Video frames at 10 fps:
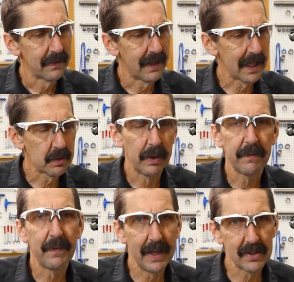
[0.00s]
That's
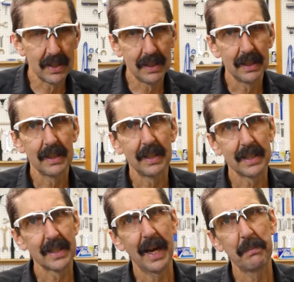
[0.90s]
what facing
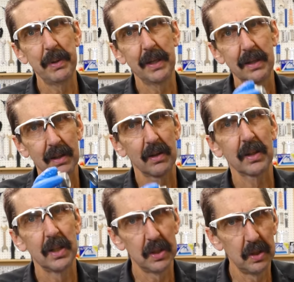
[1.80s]
and tapping are
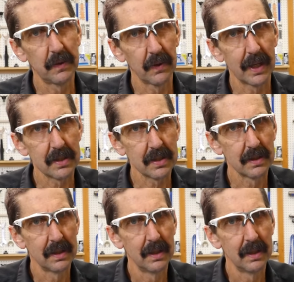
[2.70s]
going to do for us.